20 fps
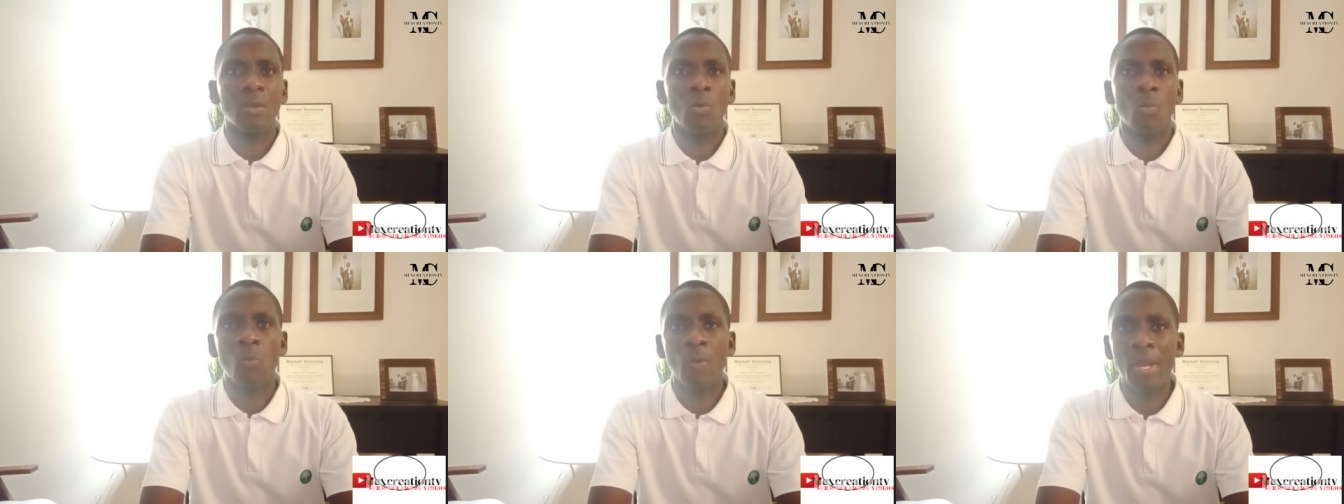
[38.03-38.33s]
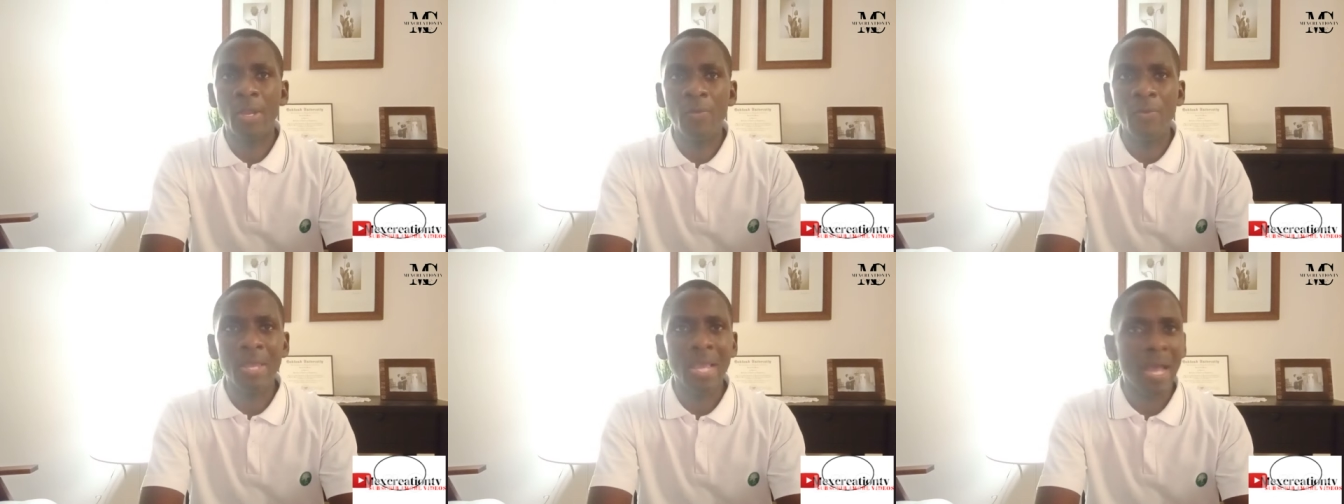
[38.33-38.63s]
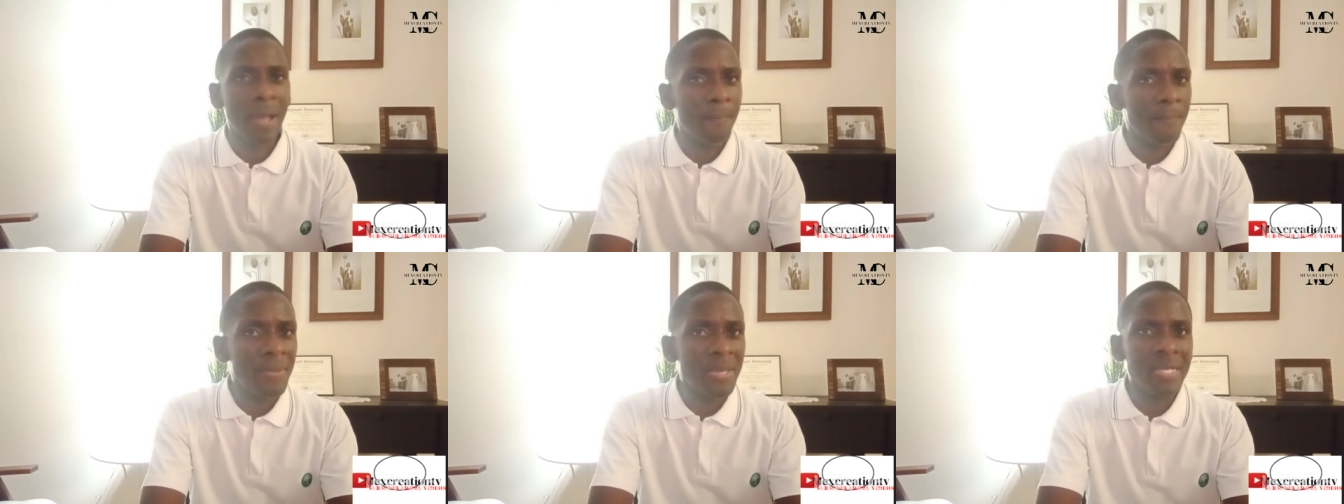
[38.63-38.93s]
when we
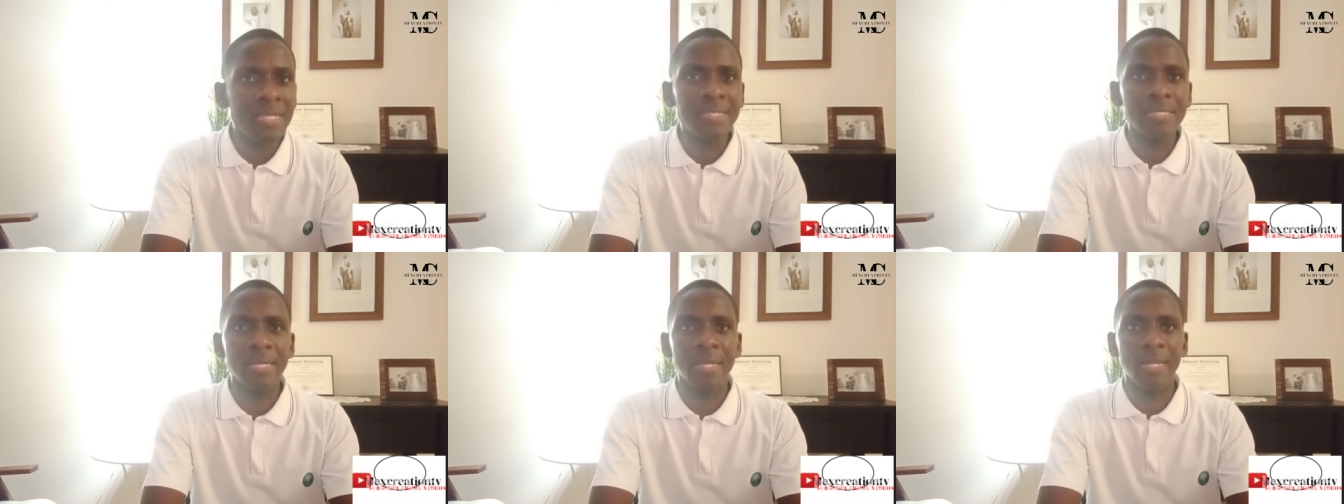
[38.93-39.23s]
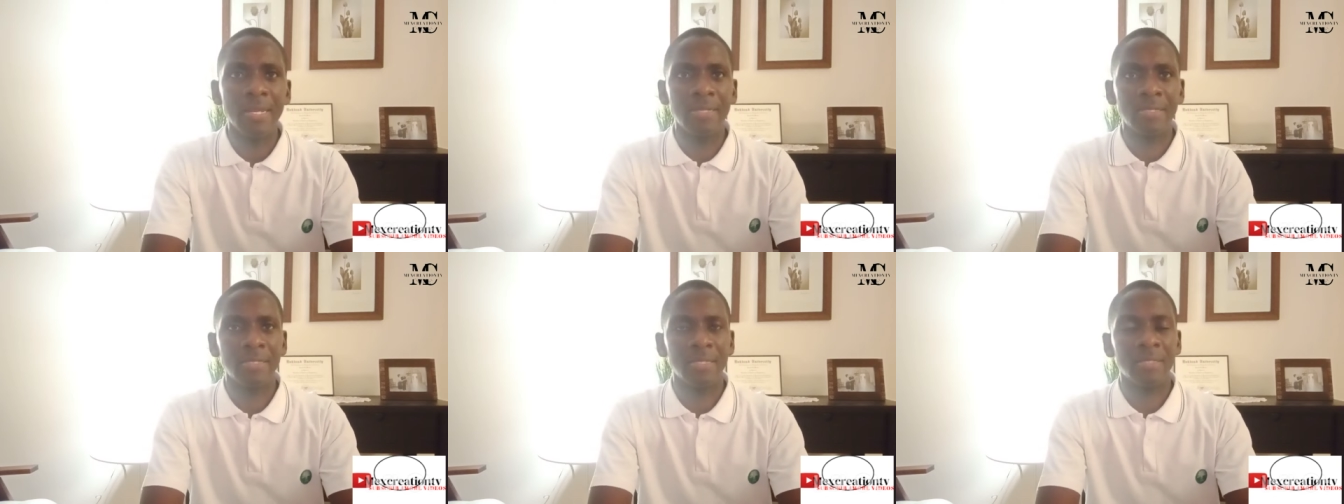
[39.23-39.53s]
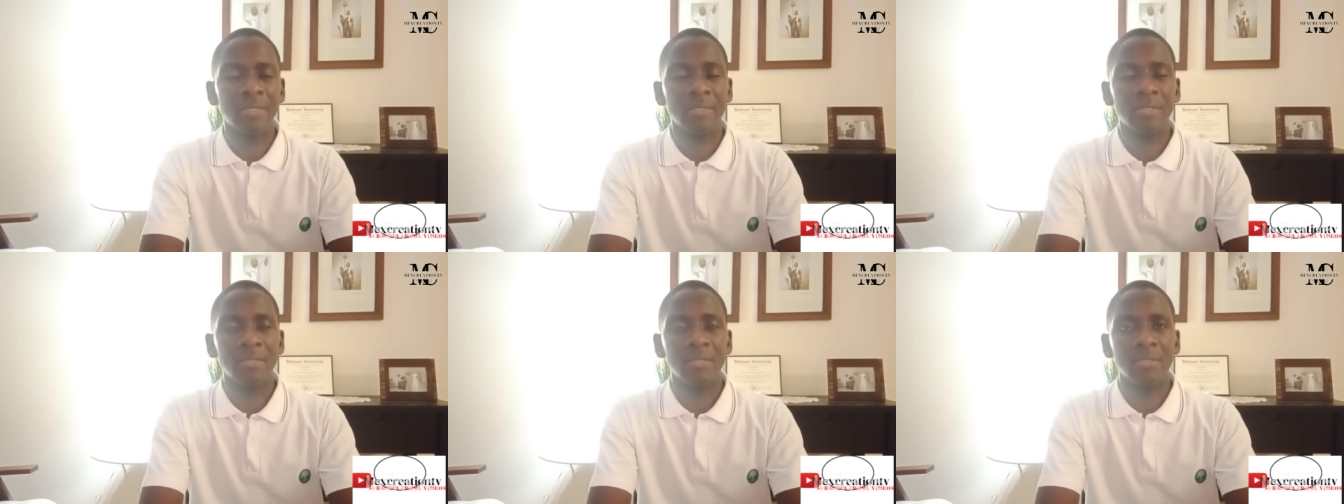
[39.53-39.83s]
are being
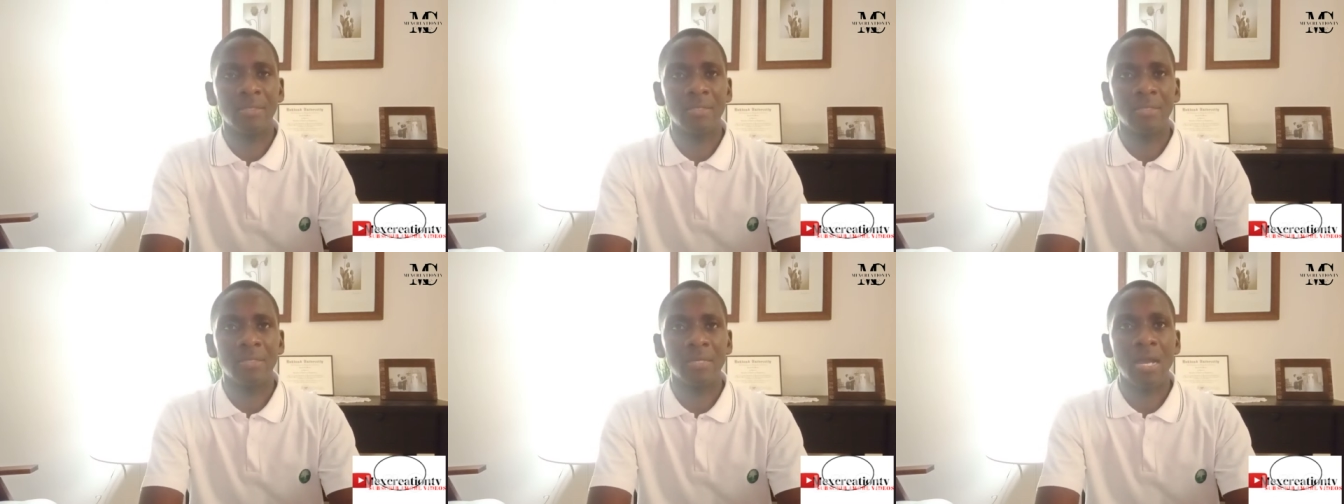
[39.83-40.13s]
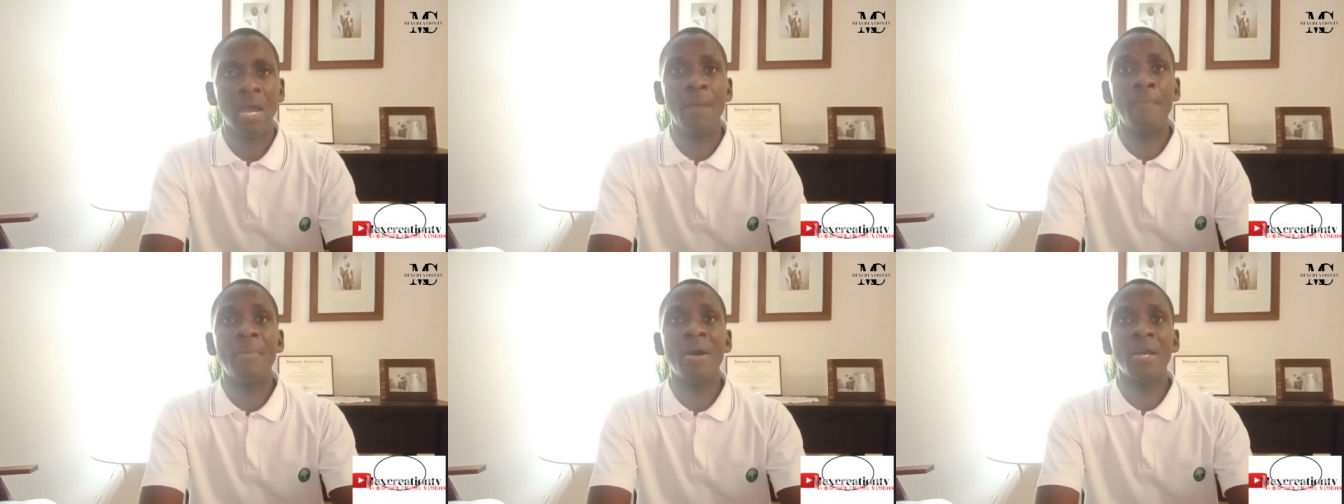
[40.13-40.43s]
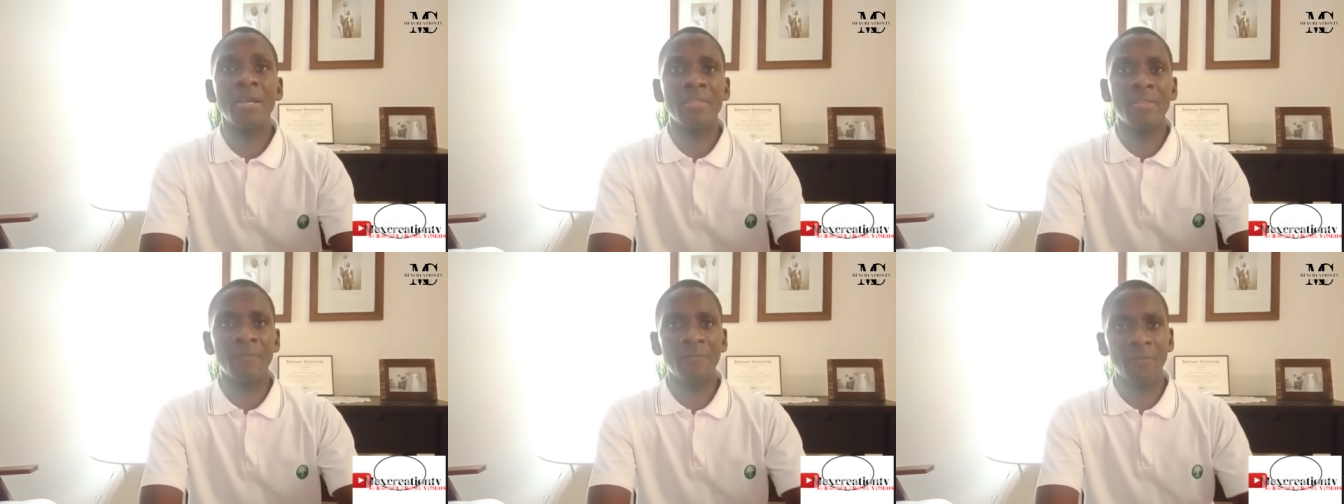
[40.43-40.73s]
selected
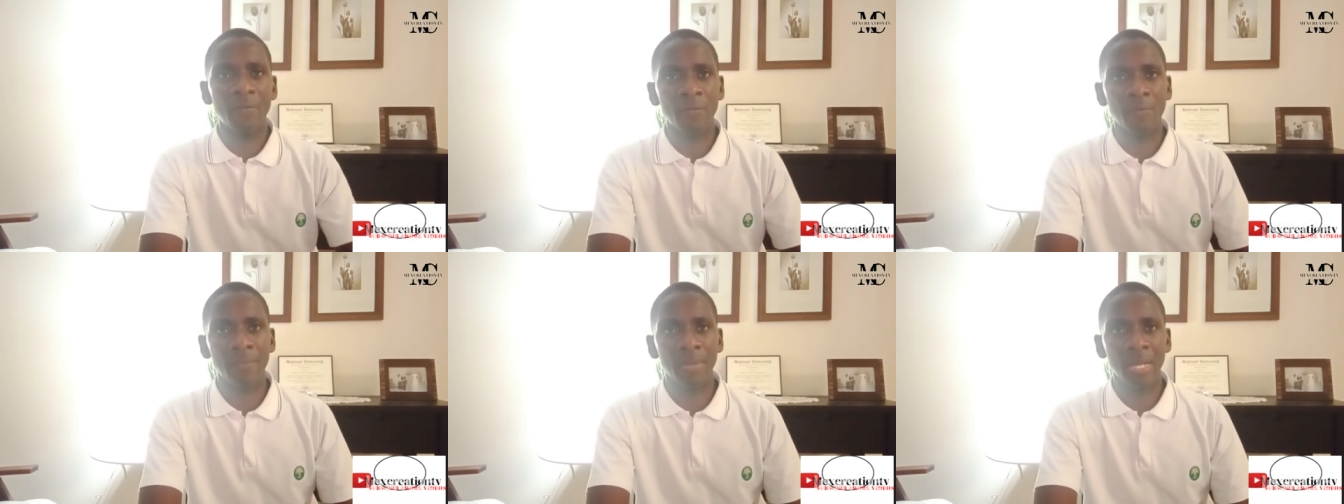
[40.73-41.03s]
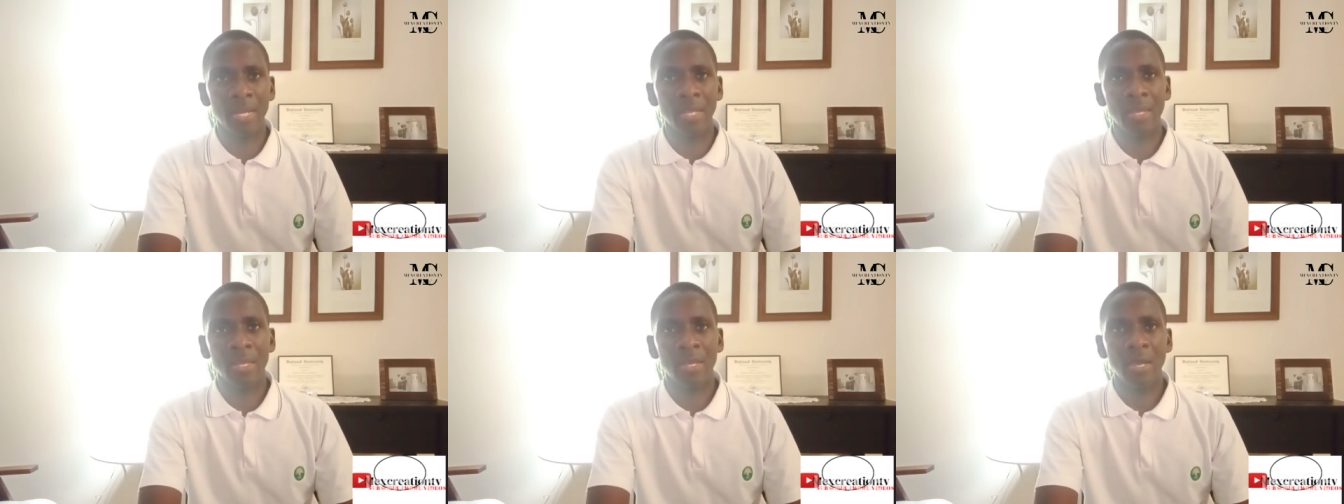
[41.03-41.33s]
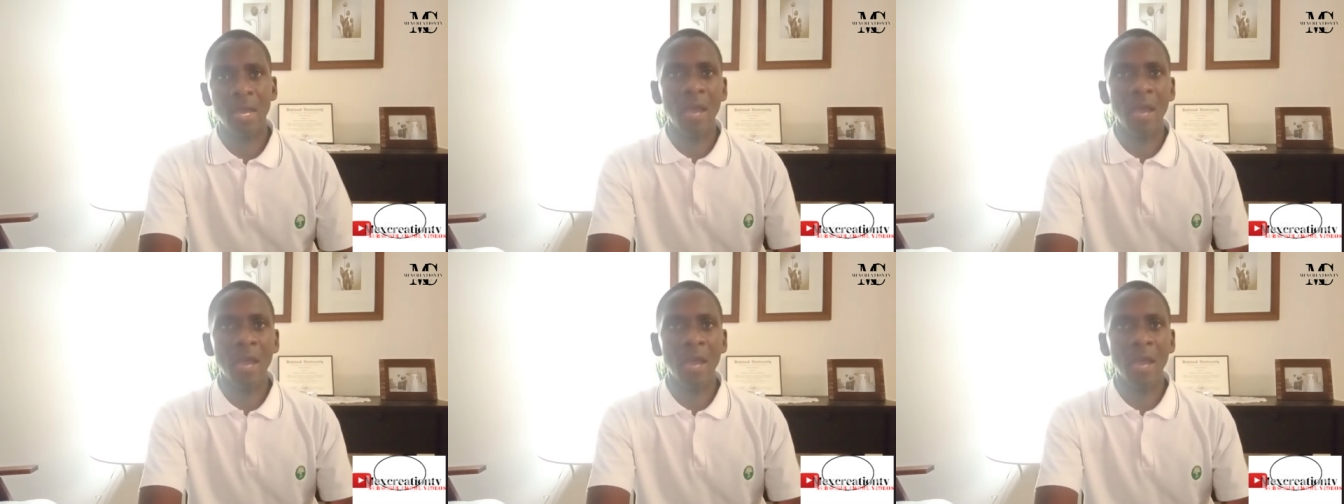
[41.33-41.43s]
among the very many,